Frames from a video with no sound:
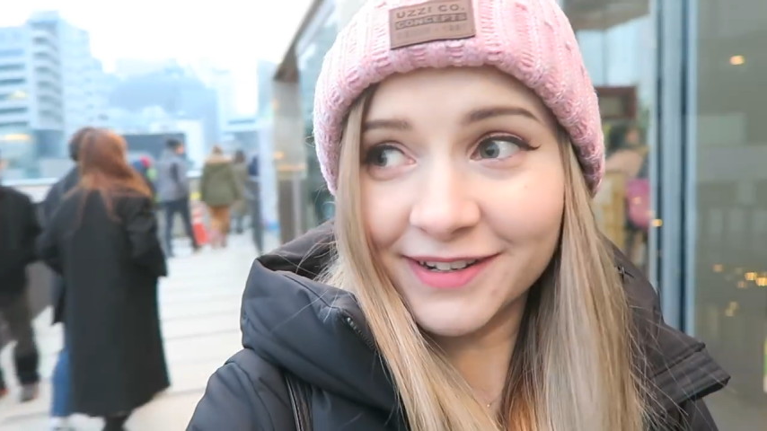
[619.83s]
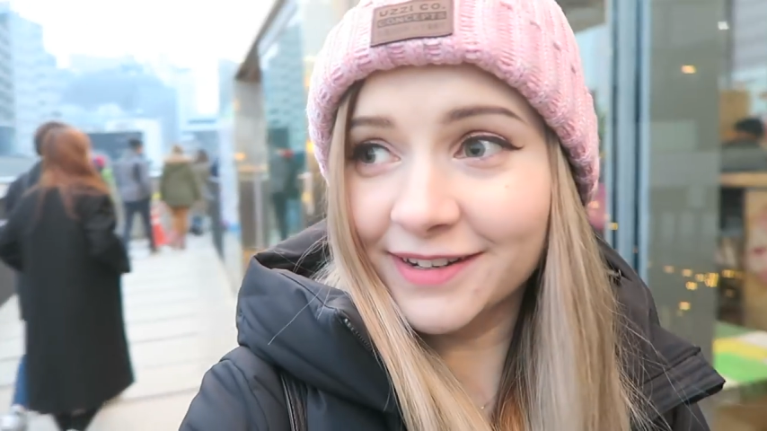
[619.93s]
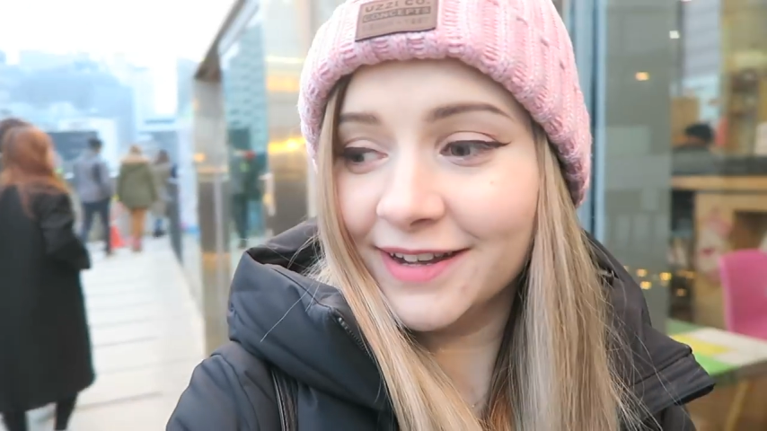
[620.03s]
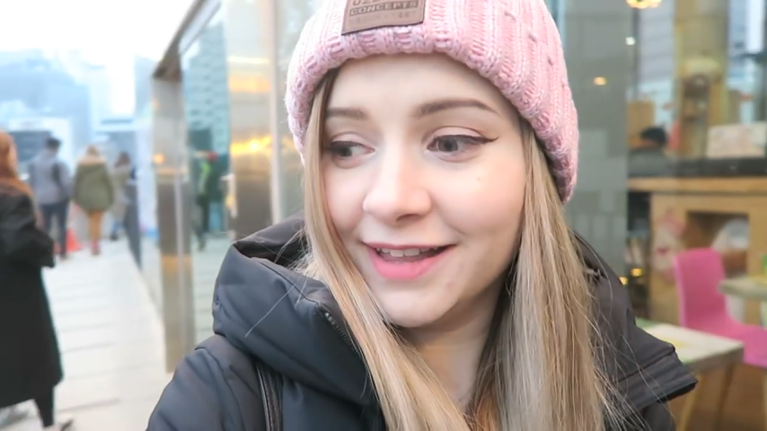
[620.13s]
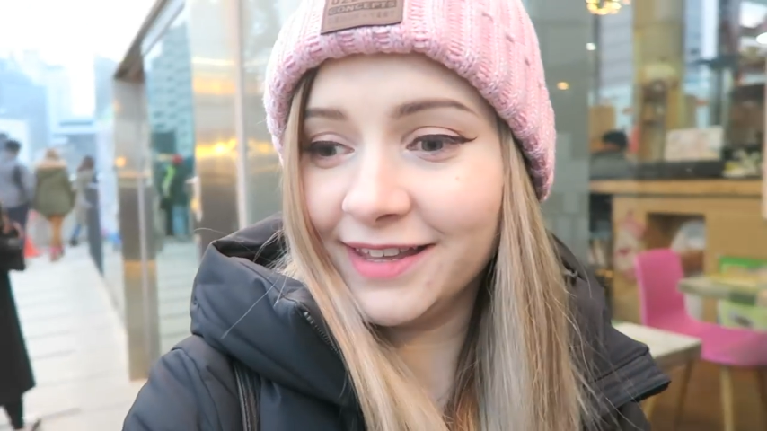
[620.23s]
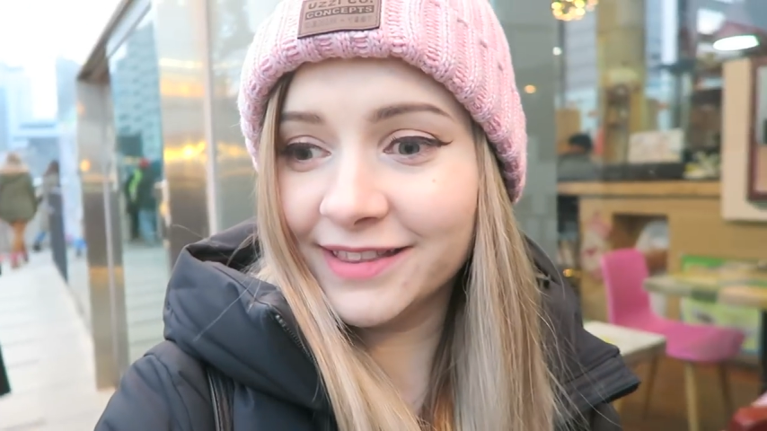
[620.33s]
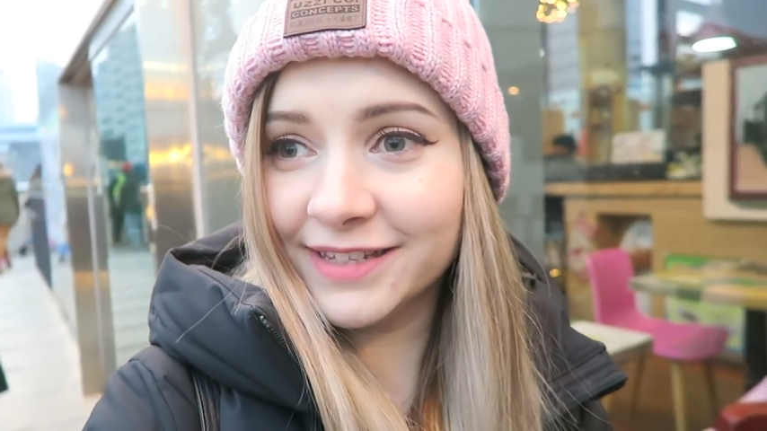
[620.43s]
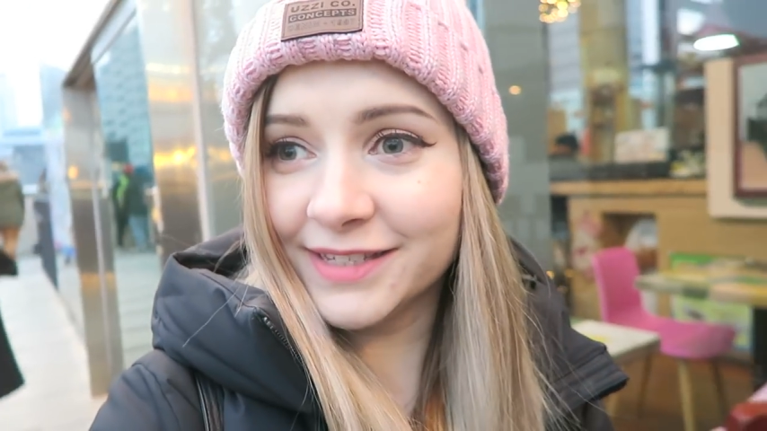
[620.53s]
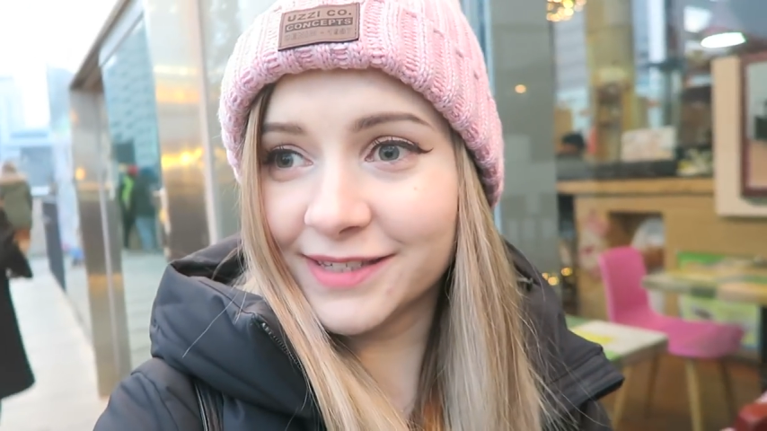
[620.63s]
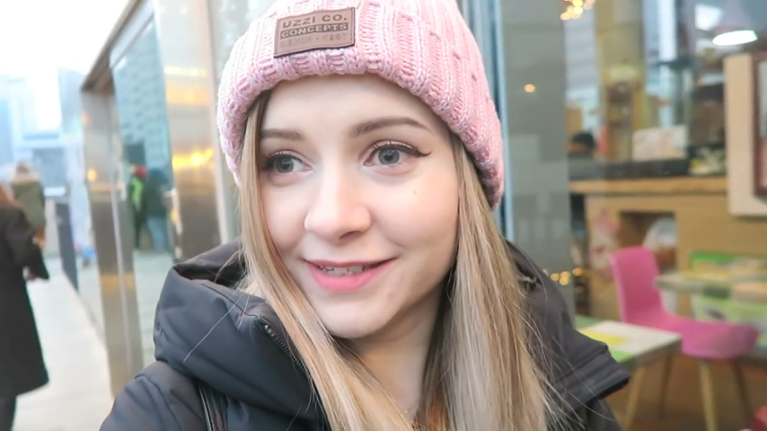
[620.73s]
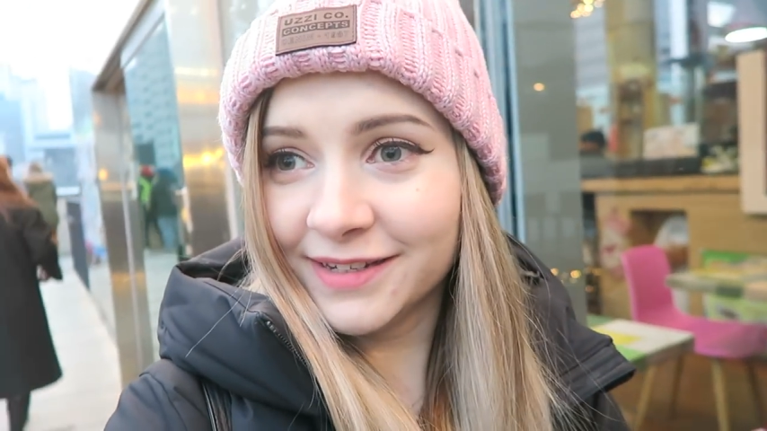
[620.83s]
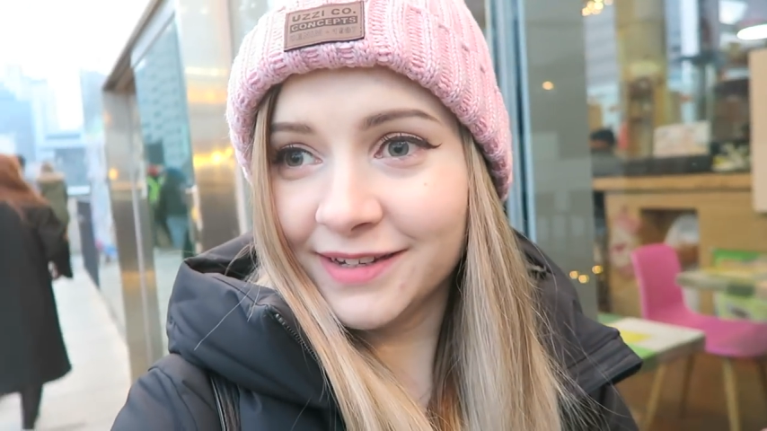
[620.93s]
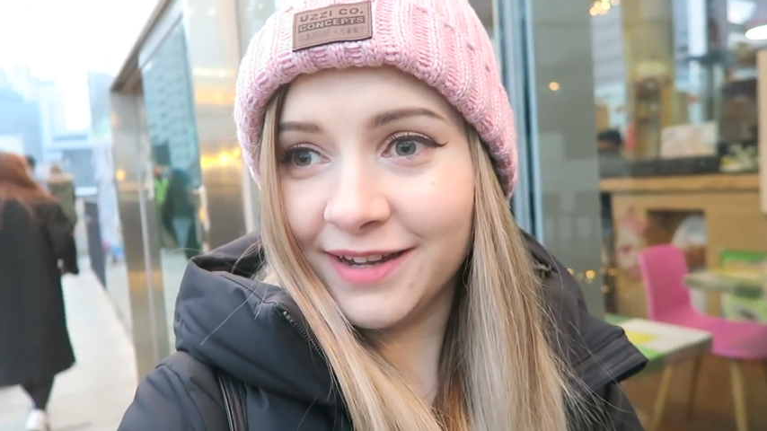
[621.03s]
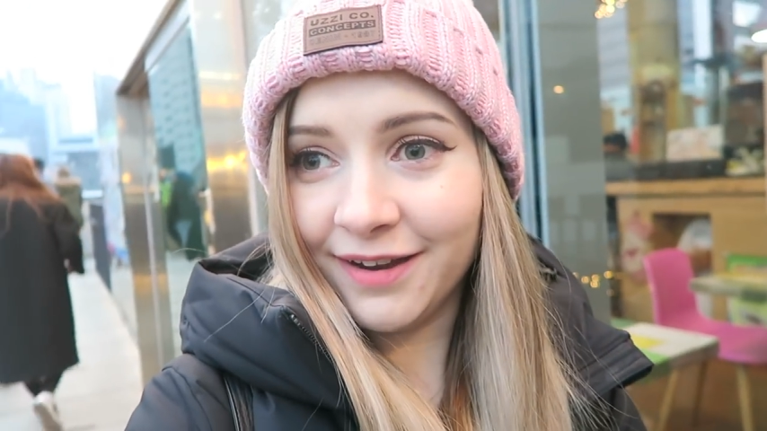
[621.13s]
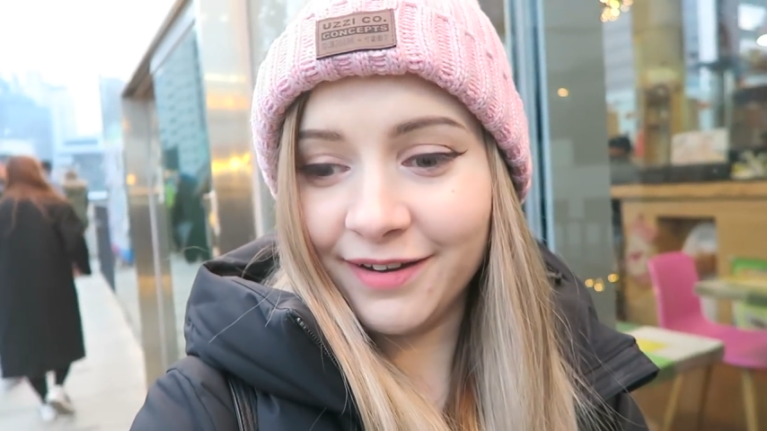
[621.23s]
I like this
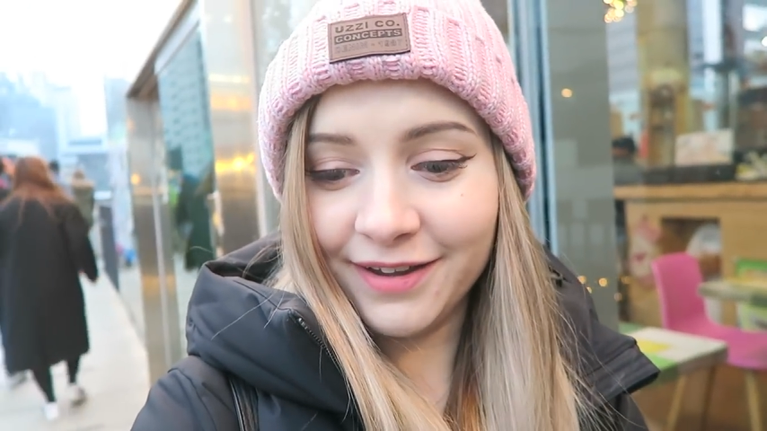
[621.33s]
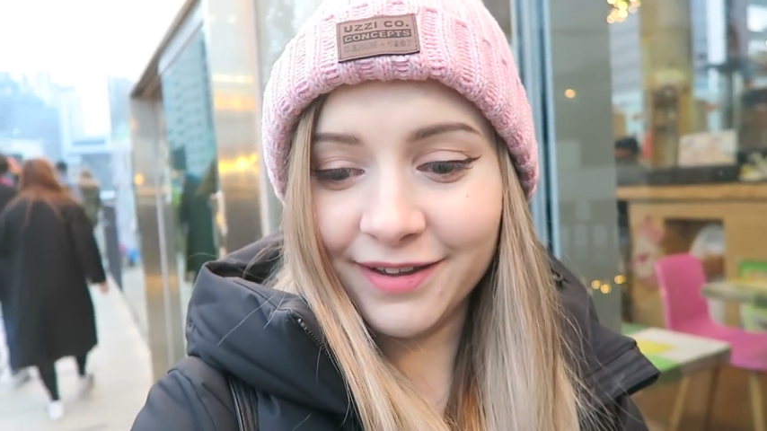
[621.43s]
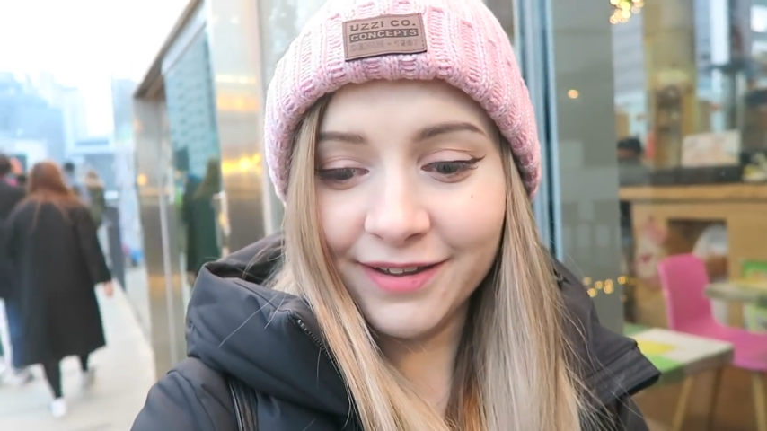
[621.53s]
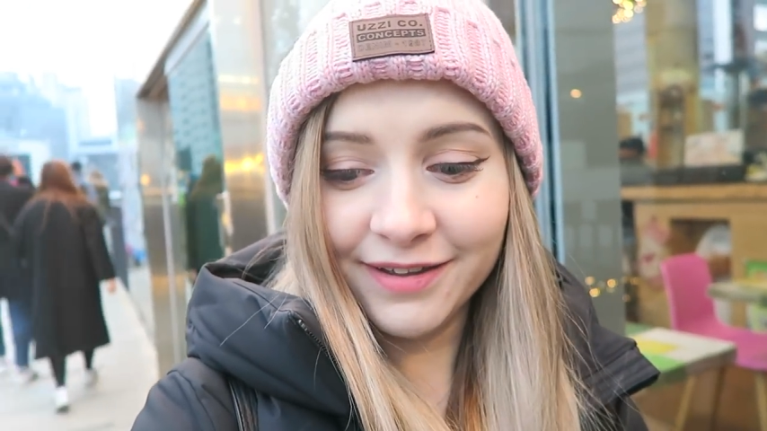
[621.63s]
area.